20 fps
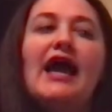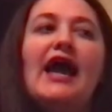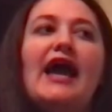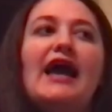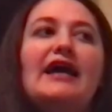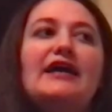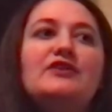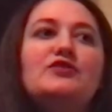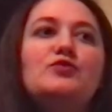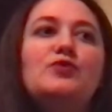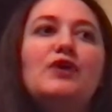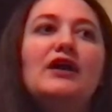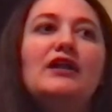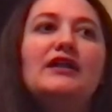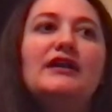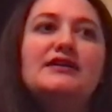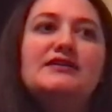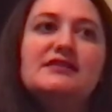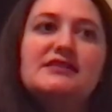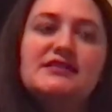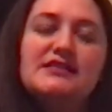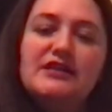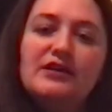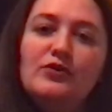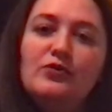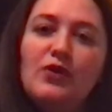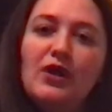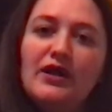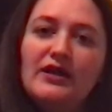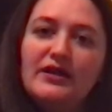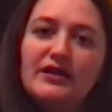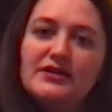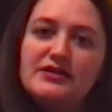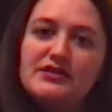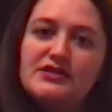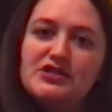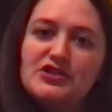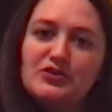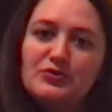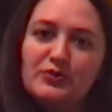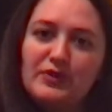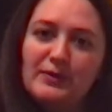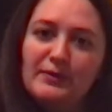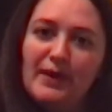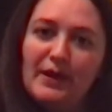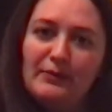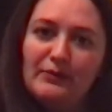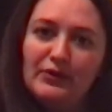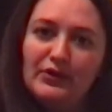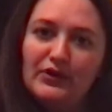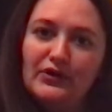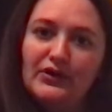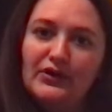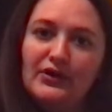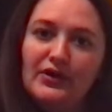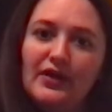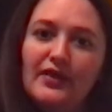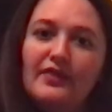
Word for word: And while I still want us to remember